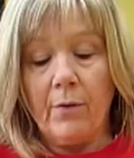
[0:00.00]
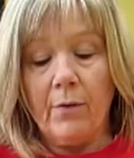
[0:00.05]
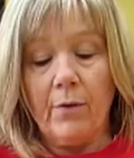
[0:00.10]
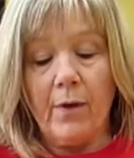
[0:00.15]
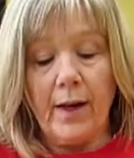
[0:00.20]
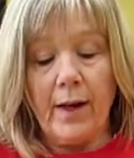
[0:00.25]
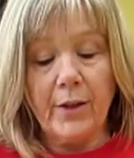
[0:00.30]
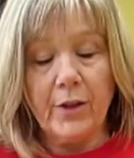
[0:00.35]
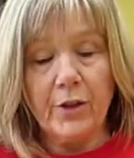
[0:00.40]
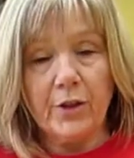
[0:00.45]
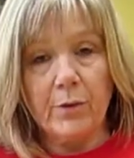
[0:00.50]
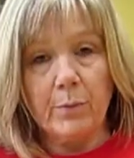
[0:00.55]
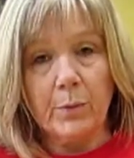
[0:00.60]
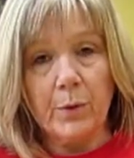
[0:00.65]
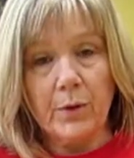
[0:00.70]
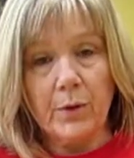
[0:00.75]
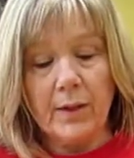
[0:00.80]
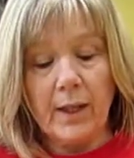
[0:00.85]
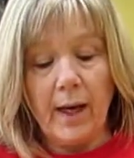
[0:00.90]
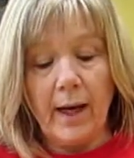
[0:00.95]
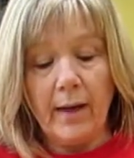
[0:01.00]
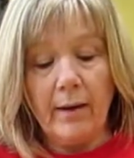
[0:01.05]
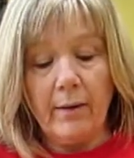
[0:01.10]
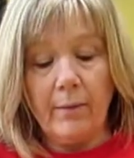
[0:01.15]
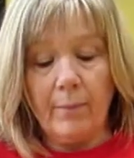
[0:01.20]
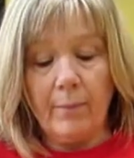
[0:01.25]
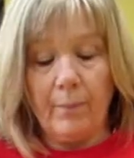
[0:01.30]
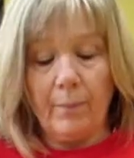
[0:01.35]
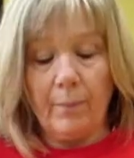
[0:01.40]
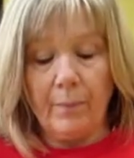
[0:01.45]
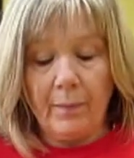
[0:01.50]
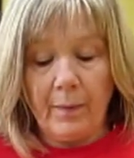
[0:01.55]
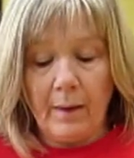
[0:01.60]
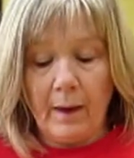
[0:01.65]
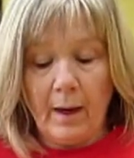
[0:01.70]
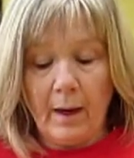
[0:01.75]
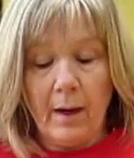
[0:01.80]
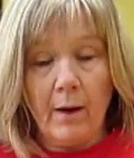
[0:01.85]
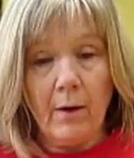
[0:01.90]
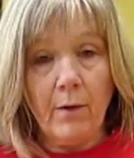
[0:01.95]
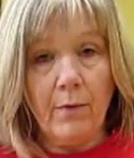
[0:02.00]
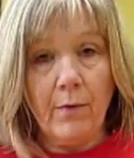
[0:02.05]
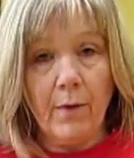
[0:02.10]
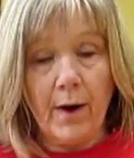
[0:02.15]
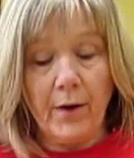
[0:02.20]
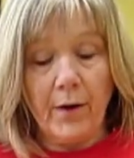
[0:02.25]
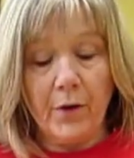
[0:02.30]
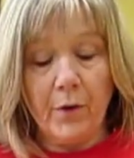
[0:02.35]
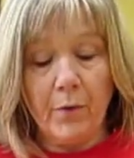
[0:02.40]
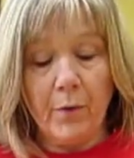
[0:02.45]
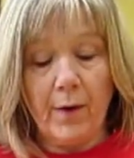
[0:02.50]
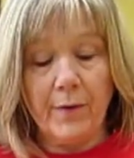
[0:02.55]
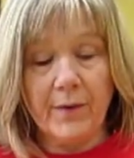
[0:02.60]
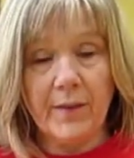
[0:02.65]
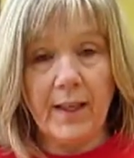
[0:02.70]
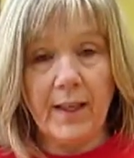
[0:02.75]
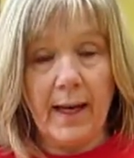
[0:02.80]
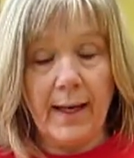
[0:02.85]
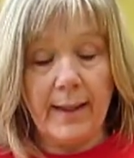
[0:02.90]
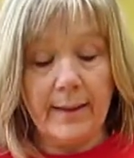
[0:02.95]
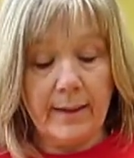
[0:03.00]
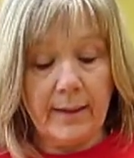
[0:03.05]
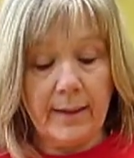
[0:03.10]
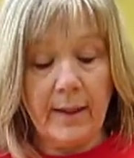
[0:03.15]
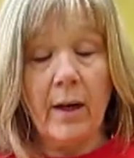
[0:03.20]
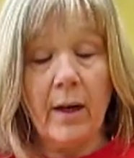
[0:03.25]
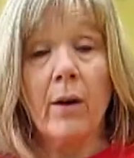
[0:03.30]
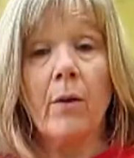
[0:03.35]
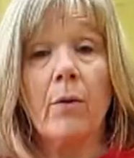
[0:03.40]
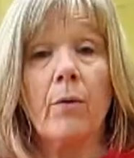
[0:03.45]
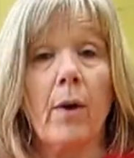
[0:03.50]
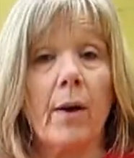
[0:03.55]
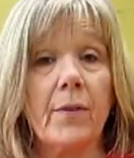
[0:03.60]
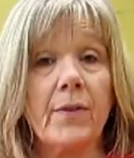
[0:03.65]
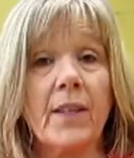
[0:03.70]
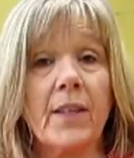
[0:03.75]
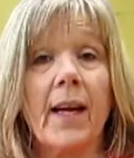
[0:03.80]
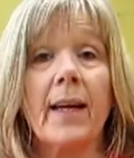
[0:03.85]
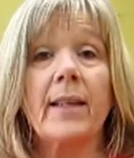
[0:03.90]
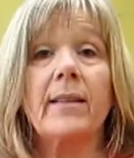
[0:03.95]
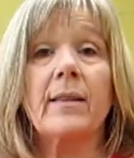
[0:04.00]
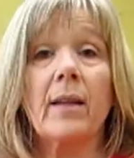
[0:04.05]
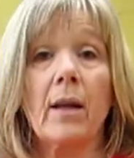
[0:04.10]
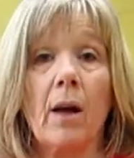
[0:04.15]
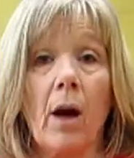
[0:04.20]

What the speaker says: Find your smooth side, find your rough sides. The rough sides